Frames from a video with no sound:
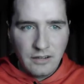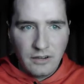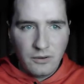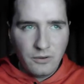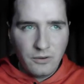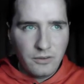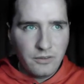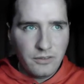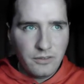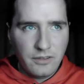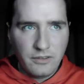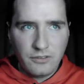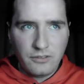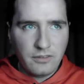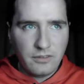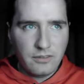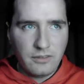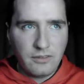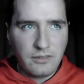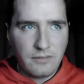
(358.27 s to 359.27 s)

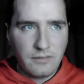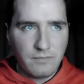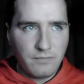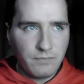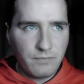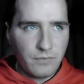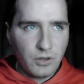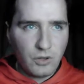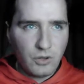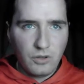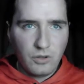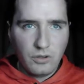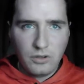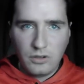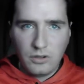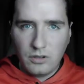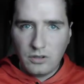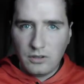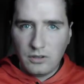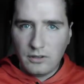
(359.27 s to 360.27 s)
this,
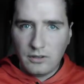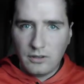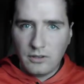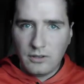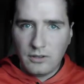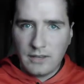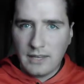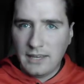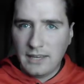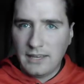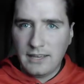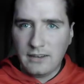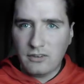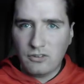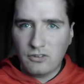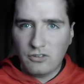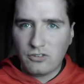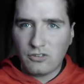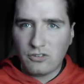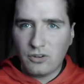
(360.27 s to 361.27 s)
you can't
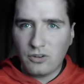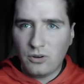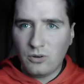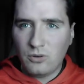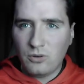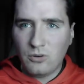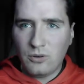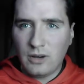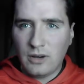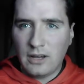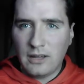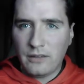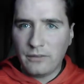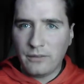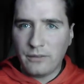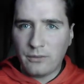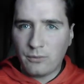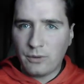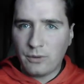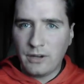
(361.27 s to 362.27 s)
just go on
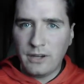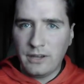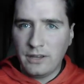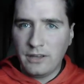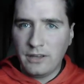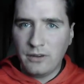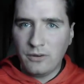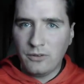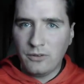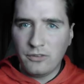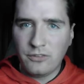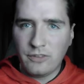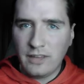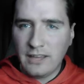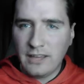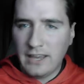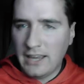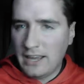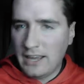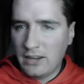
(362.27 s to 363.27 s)
the radio and
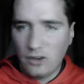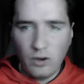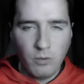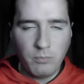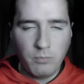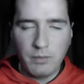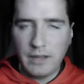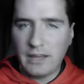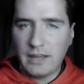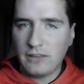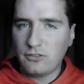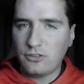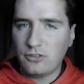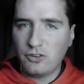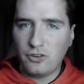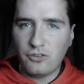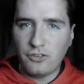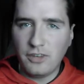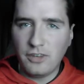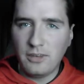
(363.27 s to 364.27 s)
hey, don't pass your
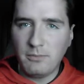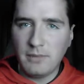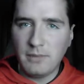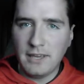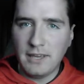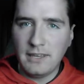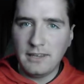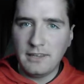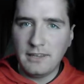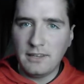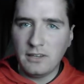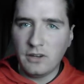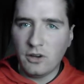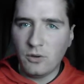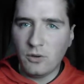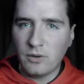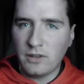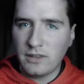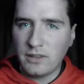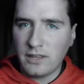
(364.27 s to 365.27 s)
teammate,
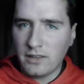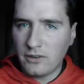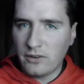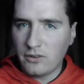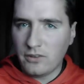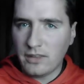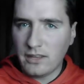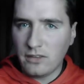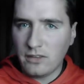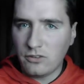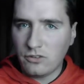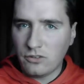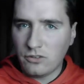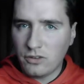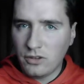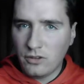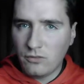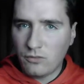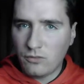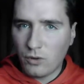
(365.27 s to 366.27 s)
and the other thing is,
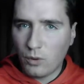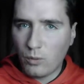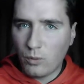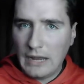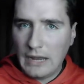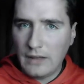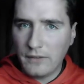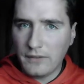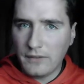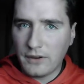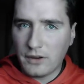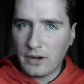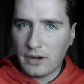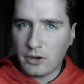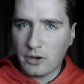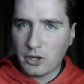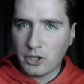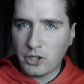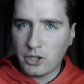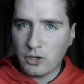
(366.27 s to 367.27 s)
for a while there,
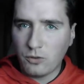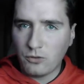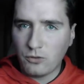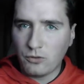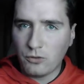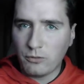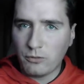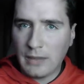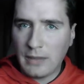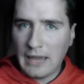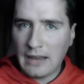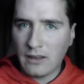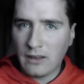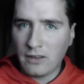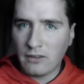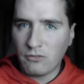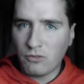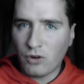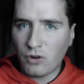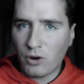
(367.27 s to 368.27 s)
Erik Jones was
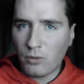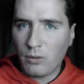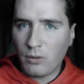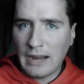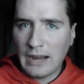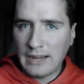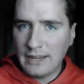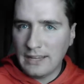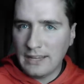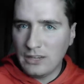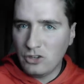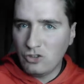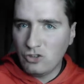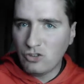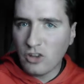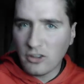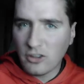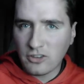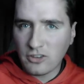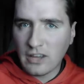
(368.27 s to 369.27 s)
battling for a ride. He
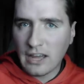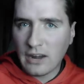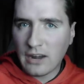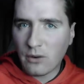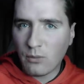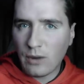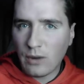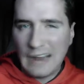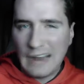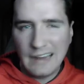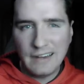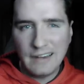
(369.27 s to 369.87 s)
just got a ride.